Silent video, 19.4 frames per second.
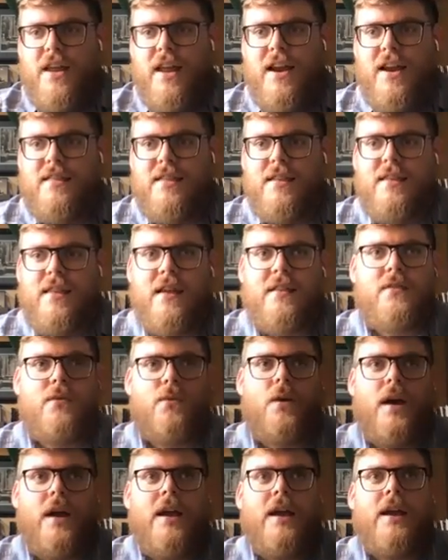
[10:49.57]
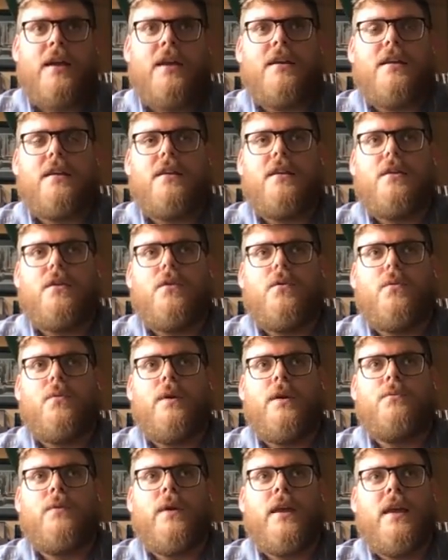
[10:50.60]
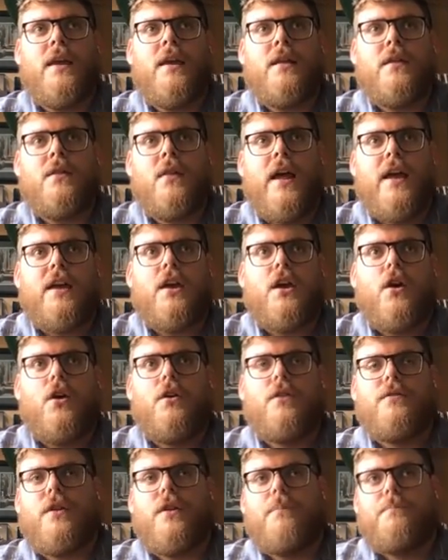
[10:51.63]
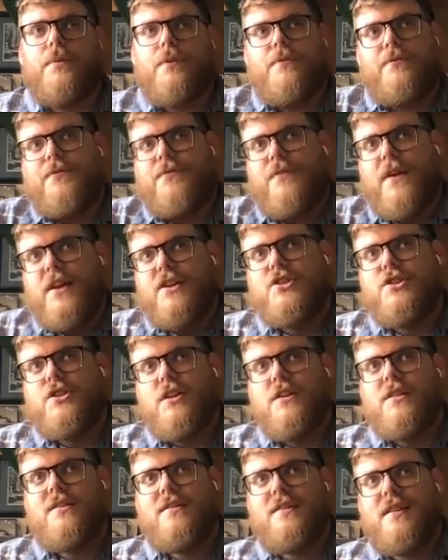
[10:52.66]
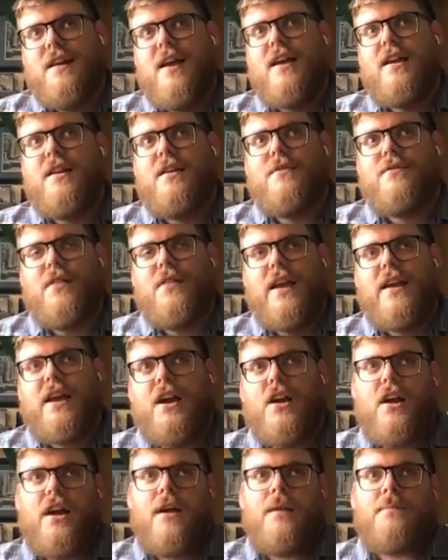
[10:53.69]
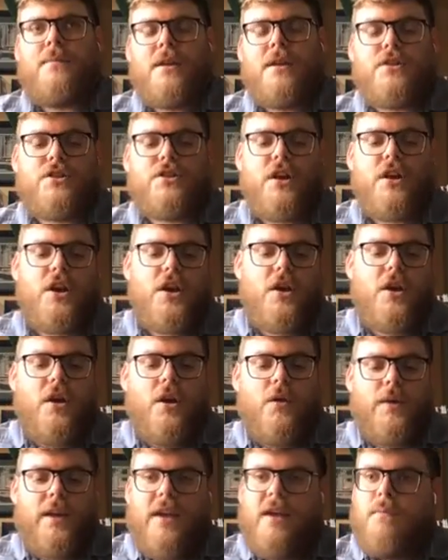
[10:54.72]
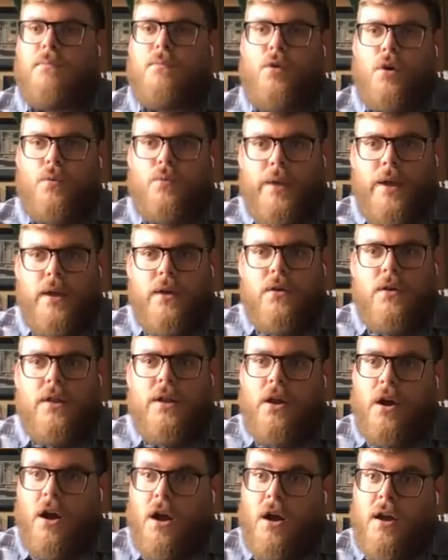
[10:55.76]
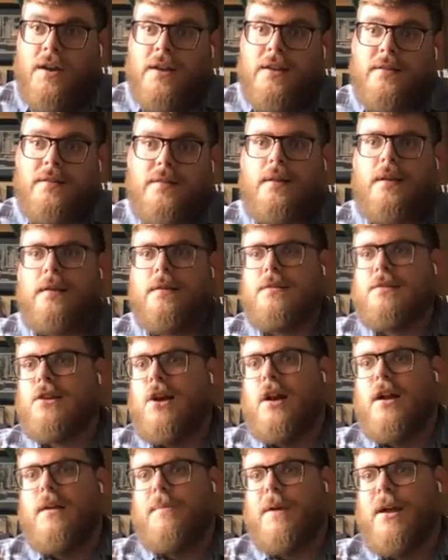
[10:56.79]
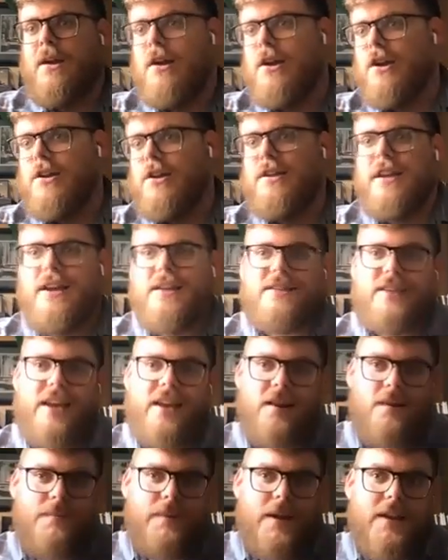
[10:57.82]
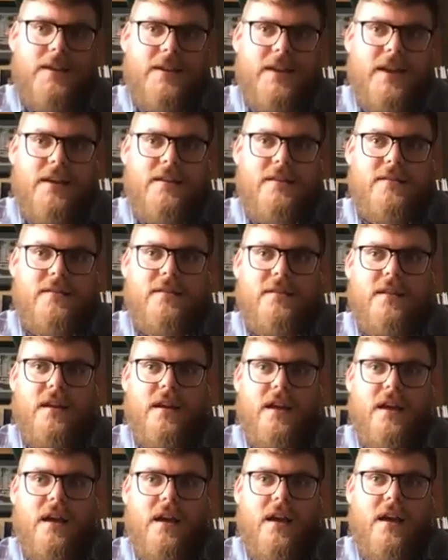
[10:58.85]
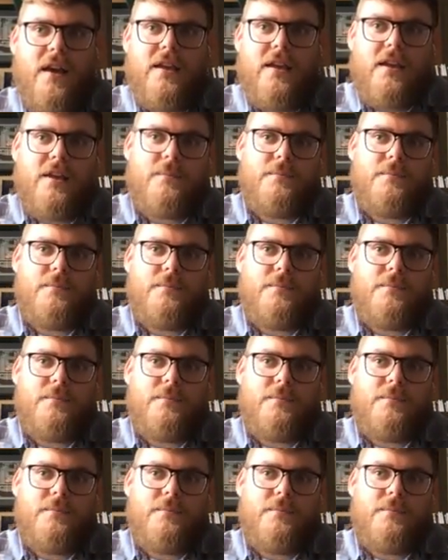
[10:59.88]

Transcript: And I think that's why when we let go of the perfection side of like our image, and we get more real and honest and talk about our good days and our bad days, in